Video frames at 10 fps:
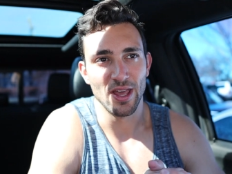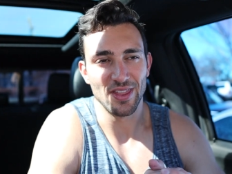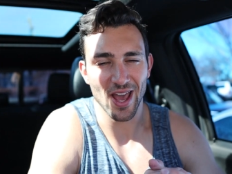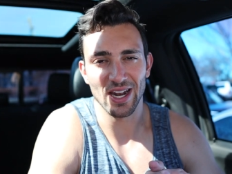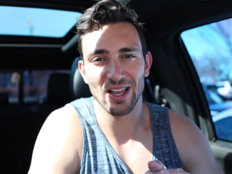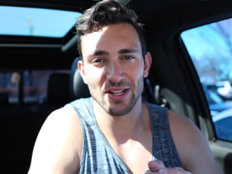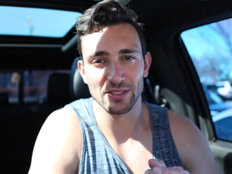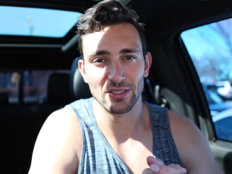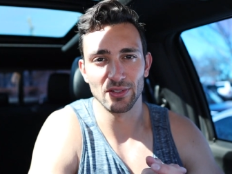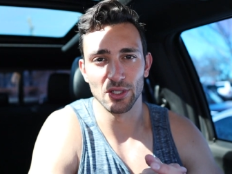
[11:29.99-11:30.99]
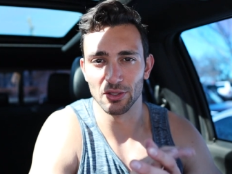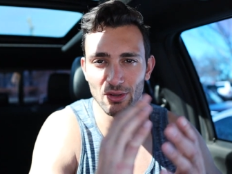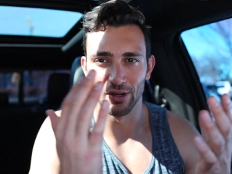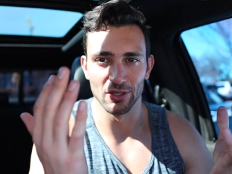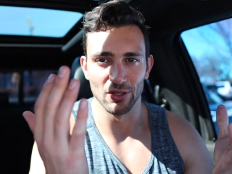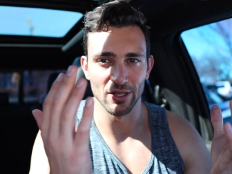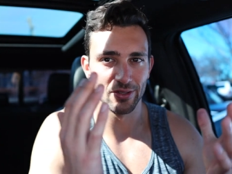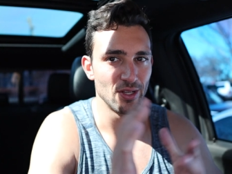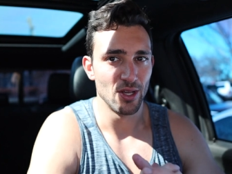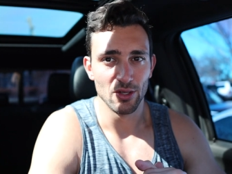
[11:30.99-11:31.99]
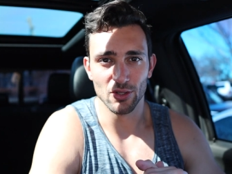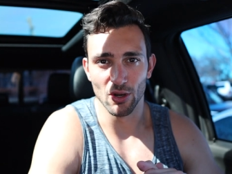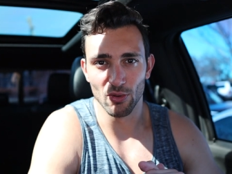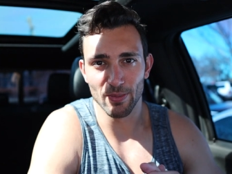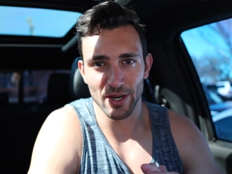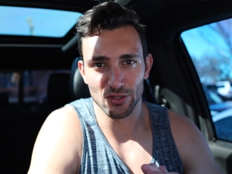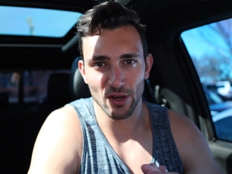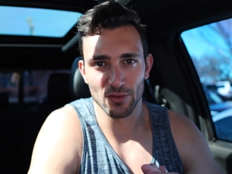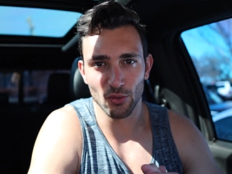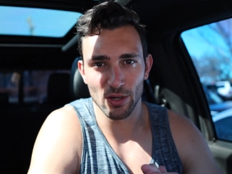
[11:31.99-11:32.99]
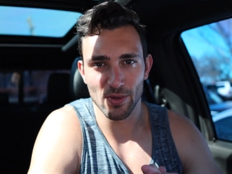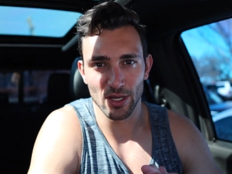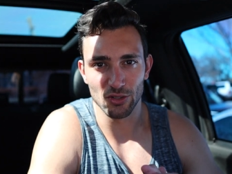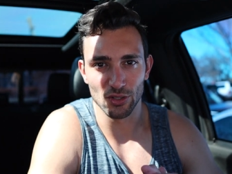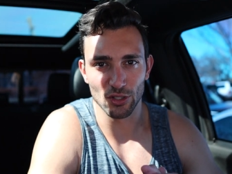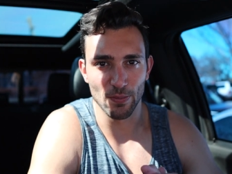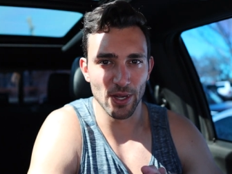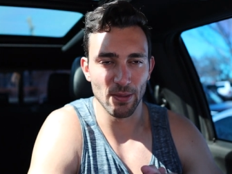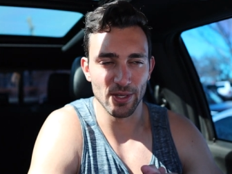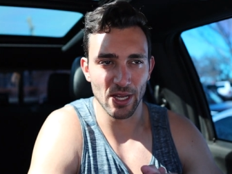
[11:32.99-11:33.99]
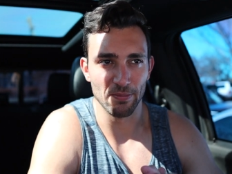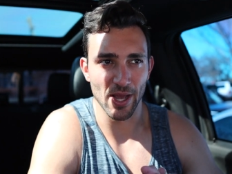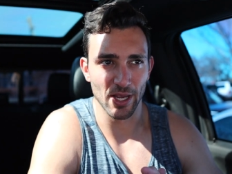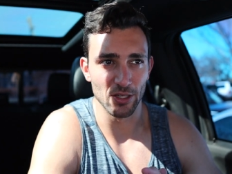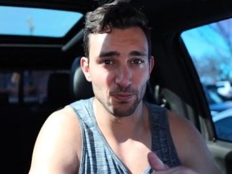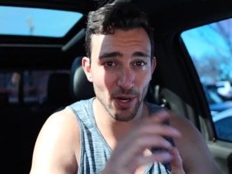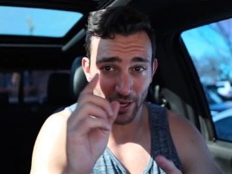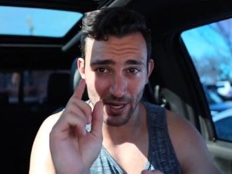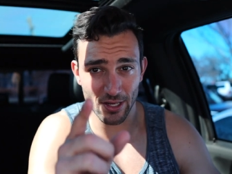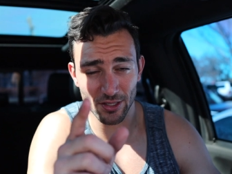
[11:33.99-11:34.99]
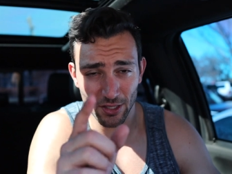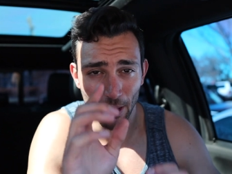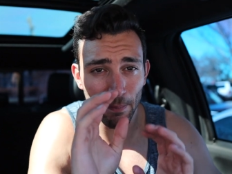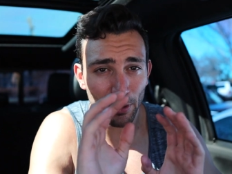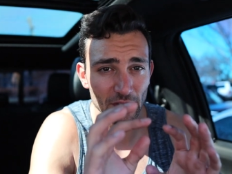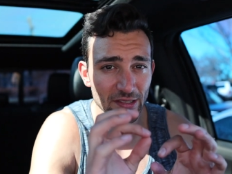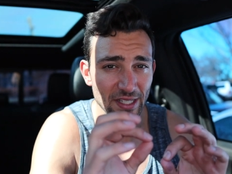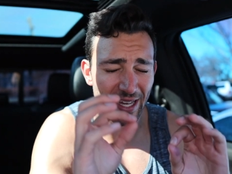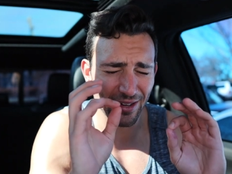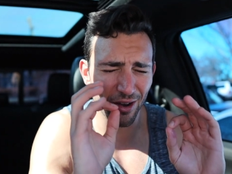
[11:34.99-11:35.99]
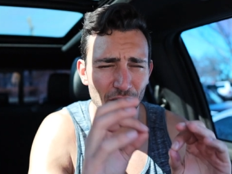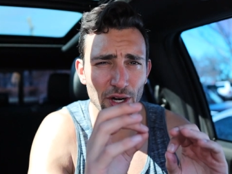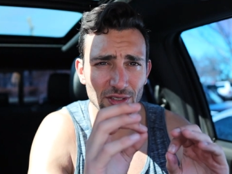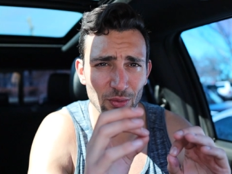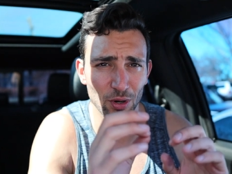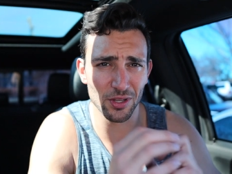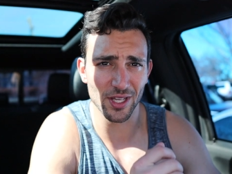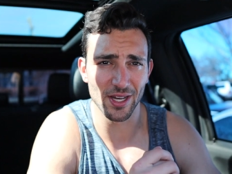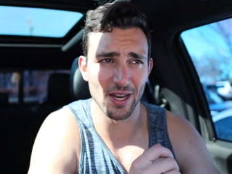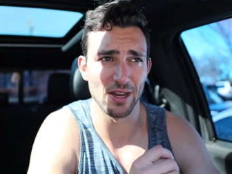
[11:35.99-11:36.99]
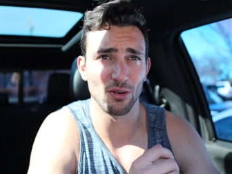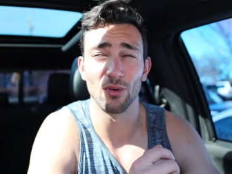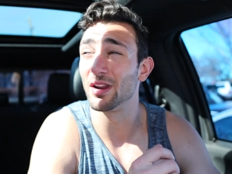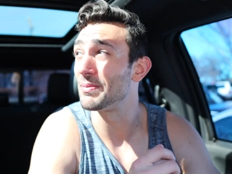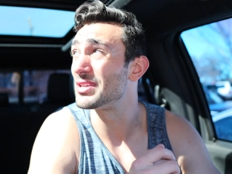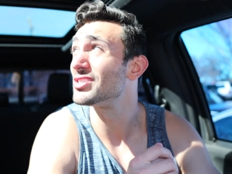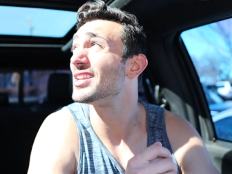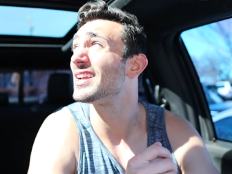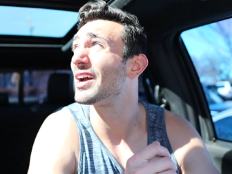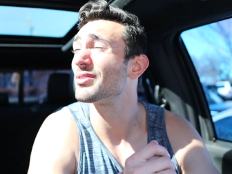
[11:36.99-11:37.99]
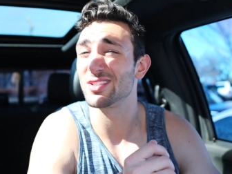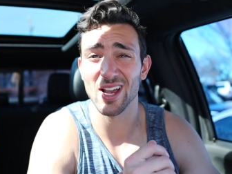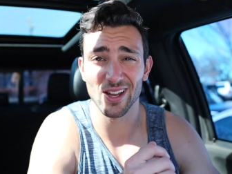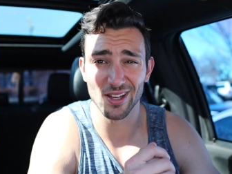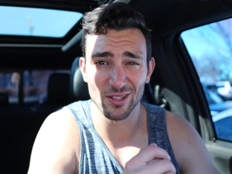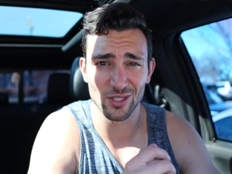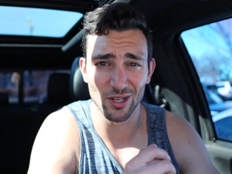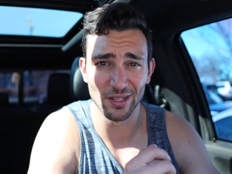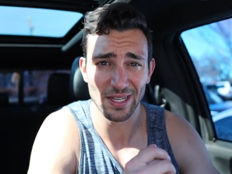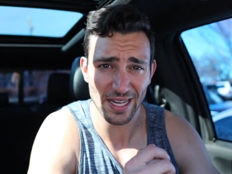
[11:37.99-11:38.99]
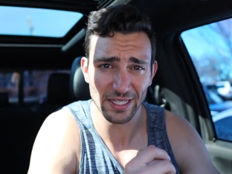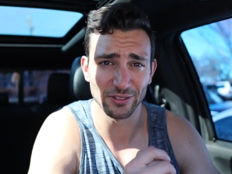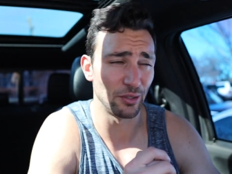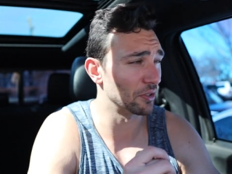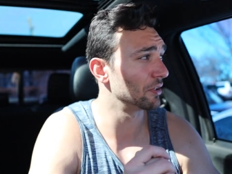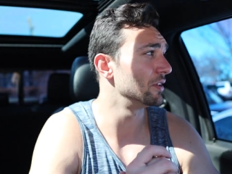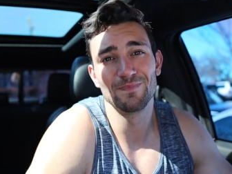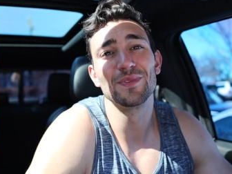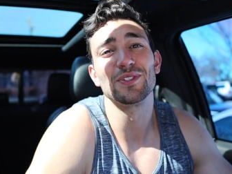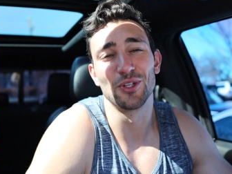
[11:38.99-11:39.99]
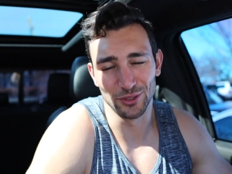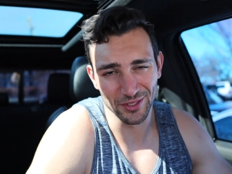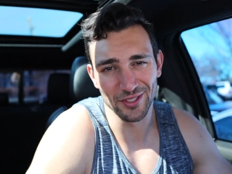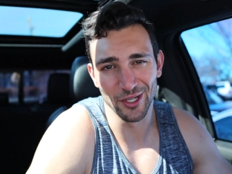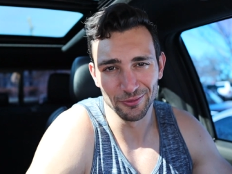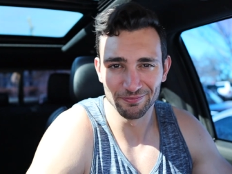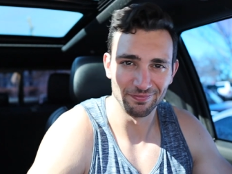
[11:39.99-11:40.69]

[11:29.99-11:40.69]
that I got delivered to the wrong address. So we're about to drive 20 minutes just to go pick up a damn package, but it is completely and utterly worth it, and I don't want it to be sitting outside in the sun any longer. So let's go.